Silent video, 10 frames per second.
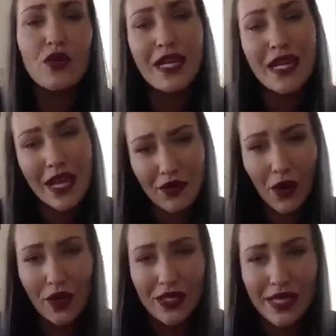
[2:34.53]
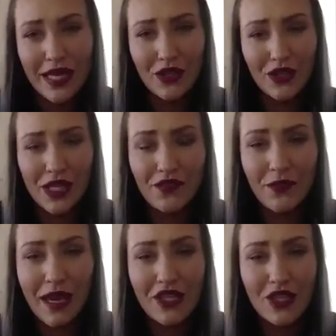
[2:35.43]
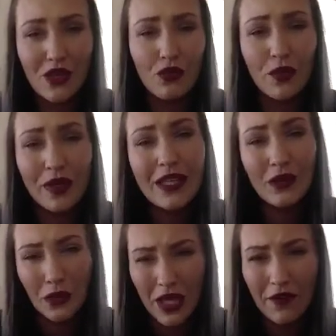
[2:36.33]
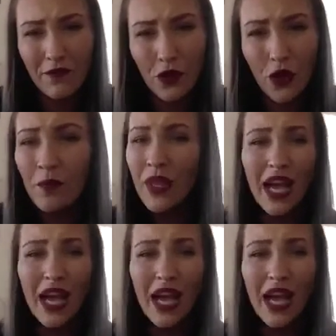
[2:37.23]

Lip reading: you're never going to get the transformation that you're really looking for.